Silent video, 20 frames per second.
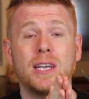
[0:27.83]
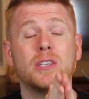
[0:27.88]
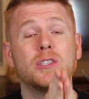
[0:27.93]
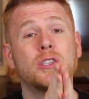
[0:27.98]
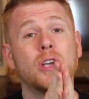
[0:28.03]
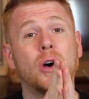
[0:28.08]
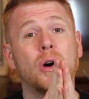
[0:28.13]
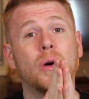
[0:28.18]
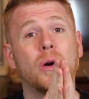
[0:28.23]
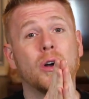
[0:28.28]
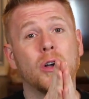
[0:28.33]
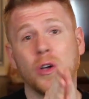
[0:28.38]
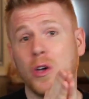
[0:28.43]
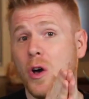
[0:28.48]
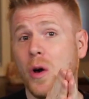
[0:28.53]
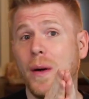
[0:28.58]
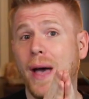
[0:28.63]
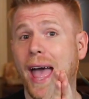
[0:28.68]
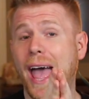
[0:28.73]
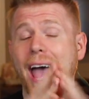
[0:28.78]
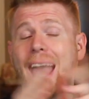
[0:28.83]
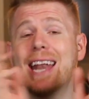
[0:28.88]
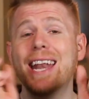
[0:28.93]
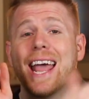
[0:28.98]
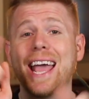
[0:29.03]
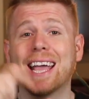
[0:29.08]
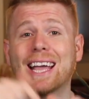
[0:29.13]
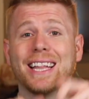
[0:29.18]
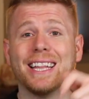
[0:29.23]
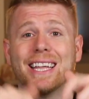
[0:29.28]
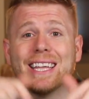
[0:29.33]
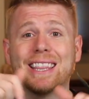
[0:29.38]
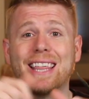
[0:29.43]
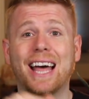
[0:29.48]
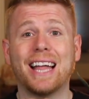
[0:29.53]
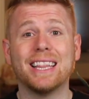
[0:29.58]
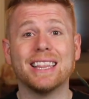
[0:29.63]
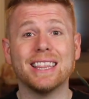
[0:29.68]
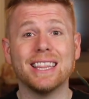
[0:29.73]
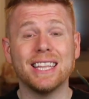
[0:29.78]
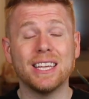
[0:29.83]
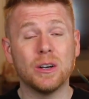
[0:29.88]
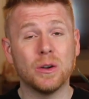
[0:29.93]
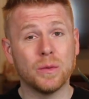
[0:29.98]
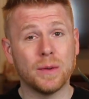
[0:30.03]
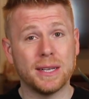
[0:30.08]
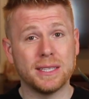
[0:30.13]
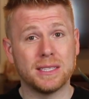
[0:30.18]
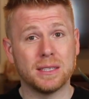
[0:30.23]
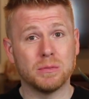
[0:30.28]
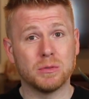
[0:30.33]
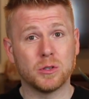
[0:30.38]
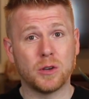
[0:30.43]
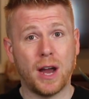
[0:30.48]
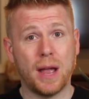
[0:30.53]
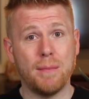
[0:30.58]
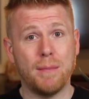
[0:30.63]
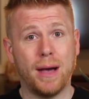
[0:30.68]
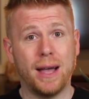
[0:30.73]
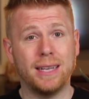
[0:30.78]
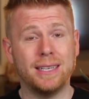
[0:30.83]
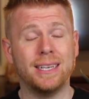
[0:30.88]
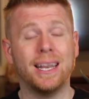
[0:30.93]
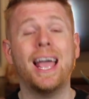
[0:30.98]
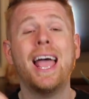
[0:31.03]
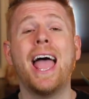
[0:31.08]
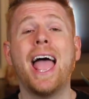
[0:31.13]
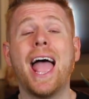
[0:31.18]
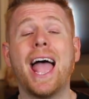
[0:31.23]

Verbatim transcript: So go ahead and click that little red subscribe button.